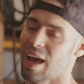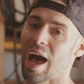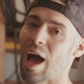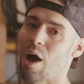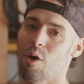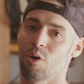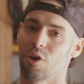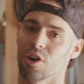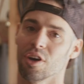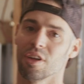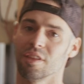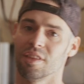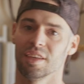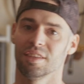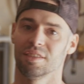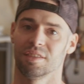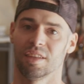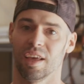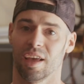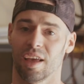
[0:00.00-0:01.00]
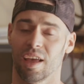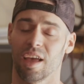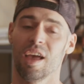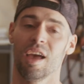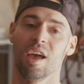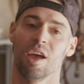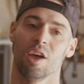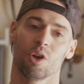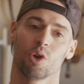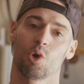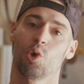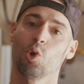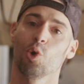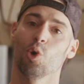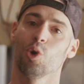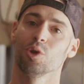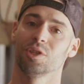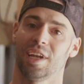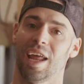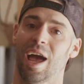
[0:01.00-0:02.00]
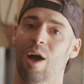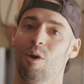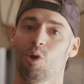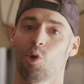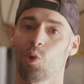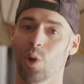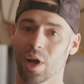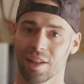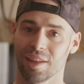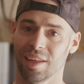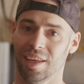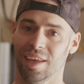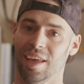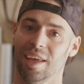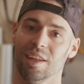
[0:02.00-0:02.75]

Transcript: how good this thing cools and how quickly